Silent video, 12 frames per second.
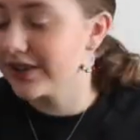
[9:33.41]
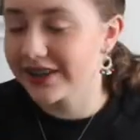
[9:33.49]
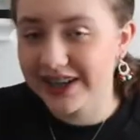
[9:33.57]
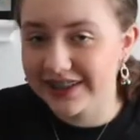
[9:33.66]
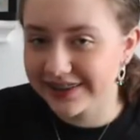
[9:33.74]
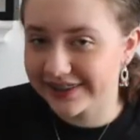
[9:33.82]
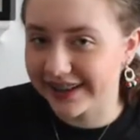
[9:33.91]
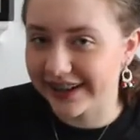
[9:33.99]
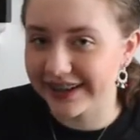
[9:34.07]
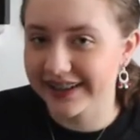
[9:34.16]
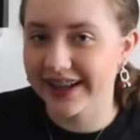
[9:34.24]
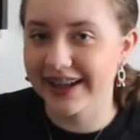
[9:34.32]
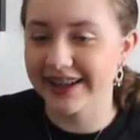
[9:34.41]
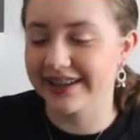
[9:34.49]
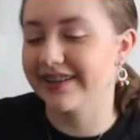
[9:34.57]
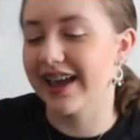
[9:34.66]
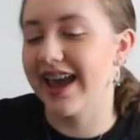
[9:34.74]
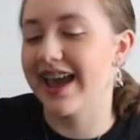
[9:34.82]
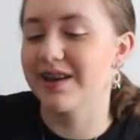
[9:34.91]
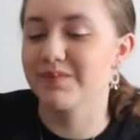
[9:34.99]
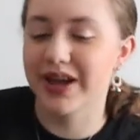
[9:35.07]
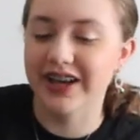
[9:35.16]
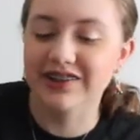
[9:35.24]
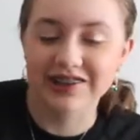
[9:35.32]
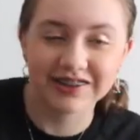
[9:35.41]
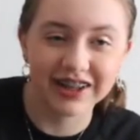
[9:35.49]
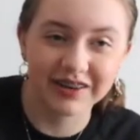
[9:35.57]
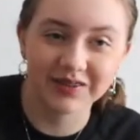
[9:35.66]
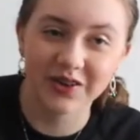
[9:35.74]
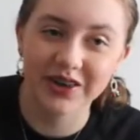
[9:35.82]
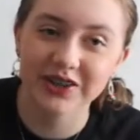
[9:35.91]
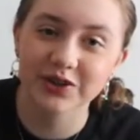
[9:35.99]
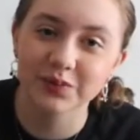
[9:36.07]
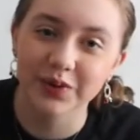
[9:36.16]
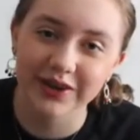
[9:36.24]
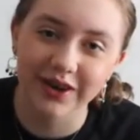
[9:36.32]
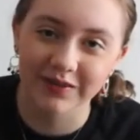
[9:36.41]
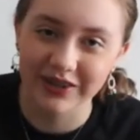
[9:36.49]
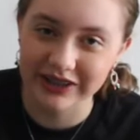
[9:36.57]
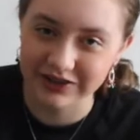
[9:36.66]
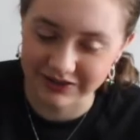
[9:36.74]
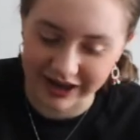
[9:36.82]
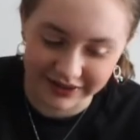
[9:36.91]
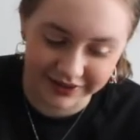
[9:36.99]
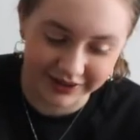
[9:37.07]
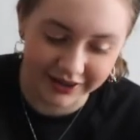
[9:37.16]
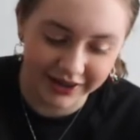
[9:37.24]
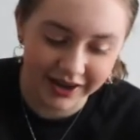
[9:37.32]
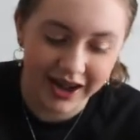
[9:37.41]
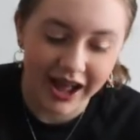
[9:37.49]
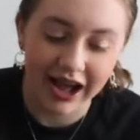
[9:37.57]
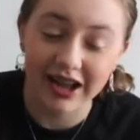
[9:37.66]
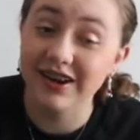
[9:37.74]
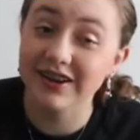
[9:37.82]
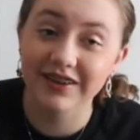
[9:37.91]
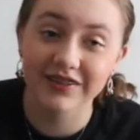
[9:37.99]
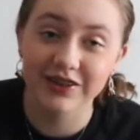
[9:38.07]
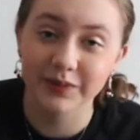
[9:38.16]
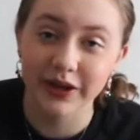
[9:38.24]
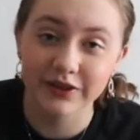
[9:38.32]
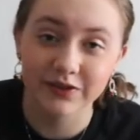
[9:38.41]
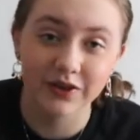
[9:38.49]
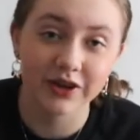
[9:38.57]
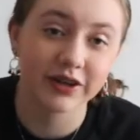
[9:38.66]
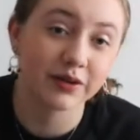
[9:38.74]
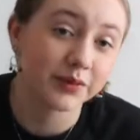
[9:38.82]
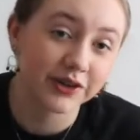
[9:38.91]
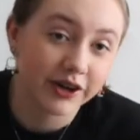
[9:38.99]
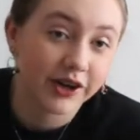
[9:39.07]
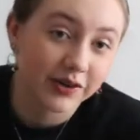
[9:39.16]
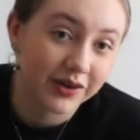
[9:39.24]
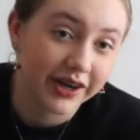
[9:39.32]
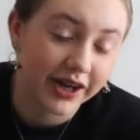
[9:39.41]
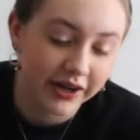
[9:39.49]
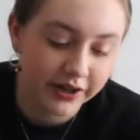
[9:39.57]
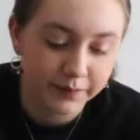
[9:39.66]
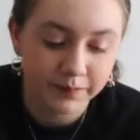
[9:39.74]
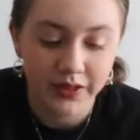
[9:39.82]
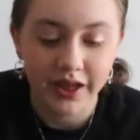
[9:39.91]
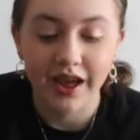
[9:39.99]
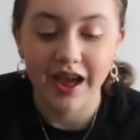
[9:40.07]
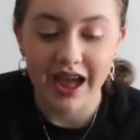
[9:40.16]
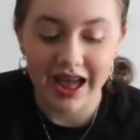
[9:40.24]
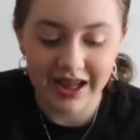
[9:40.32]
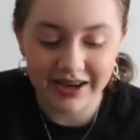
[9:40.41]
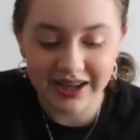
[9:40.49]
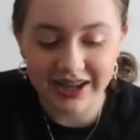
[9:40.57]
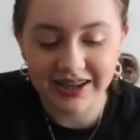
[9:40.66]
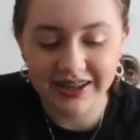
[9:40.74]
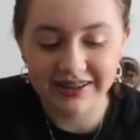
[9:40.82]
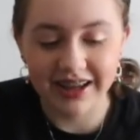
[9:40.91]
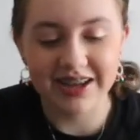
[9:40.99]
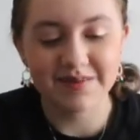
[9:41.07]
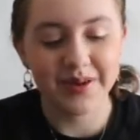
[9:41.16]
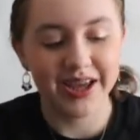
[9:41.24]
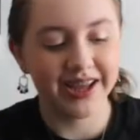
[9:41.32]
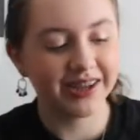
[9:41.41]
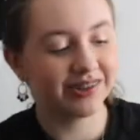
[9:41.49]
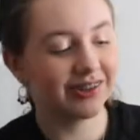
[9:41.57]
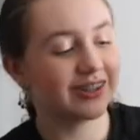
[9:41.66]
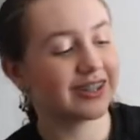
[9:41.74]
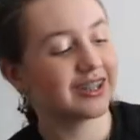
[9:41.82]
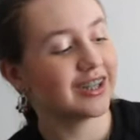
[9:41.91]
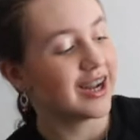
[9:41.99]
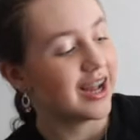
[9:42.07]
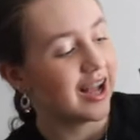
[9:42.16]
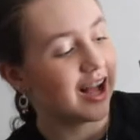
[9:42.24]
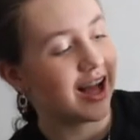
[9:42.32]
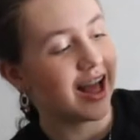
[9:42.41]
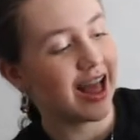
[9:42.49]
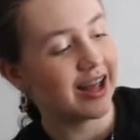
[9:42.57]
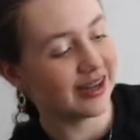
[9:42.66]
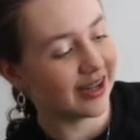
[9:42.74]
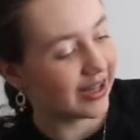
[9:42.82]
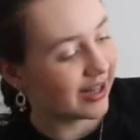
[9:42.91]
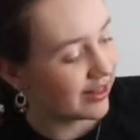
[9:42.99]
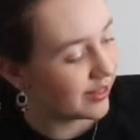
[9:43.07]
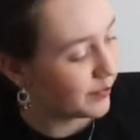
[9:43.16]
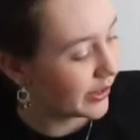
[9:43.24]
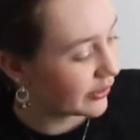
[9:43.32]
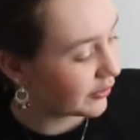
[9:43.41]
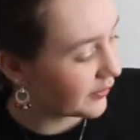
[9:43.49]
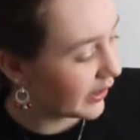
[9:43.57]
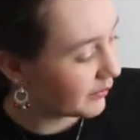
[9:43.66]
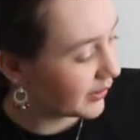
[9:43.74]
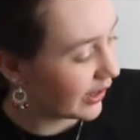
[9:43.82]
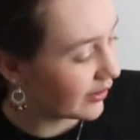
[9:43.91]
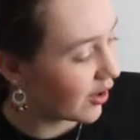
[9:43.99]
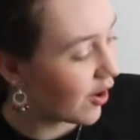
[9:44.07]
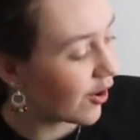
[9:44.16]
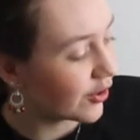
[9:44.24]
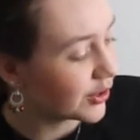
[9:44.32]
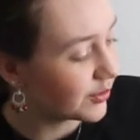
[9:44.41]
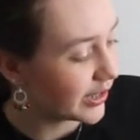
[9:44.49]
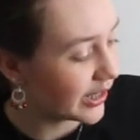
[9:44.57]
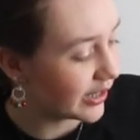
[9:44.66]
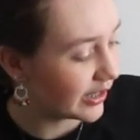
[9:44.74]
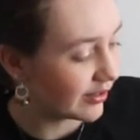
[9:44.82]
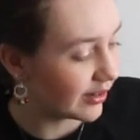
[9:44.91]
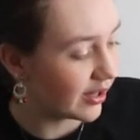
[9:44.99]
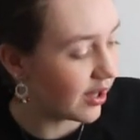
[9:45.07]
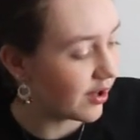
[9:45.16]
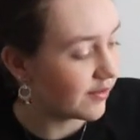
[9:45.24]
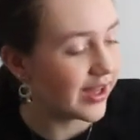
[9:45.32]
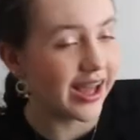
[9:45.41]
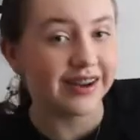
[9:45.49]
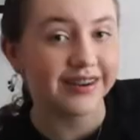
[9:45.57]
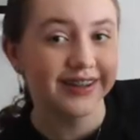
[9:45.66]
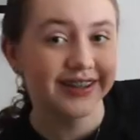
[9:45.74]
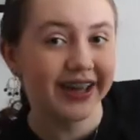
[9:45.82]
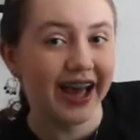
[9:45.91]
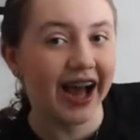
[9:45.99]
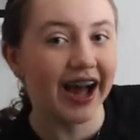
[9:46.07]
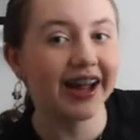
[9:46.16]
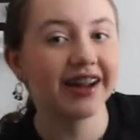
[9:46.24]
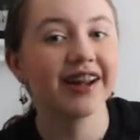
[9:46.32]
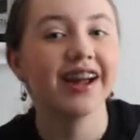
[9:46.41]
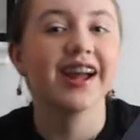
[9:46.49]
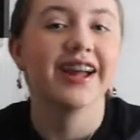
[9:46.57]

The next thing is a picture that I'm going to put on my dresser. I already have a space for it and I'm staring right at it. And it is a picture and the picture frame says all you need is love and a cat.